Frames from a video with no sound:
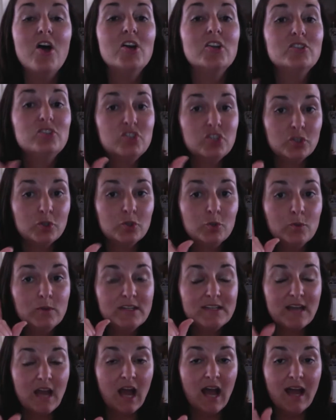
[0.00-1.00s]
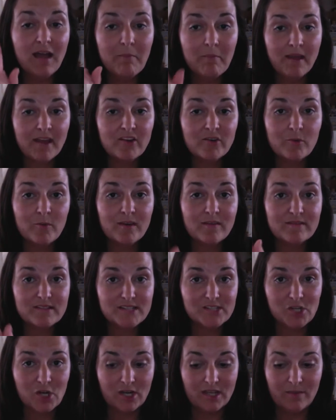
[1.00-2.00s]
Do not microwave a
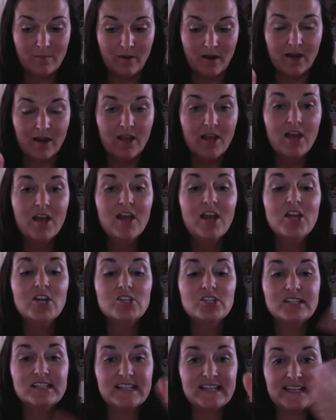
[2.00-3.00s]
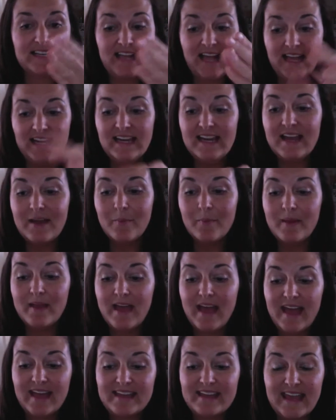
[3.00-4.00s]
Snarky bar. You're just going to cut it up,
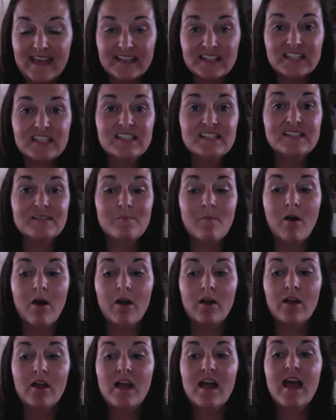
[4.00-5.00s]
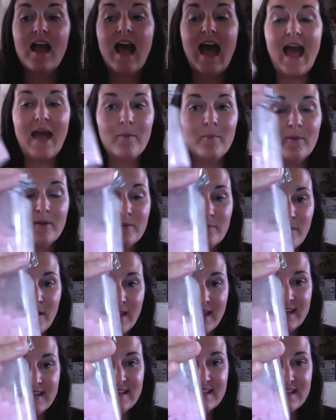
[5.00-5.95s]
again, small. I put mine,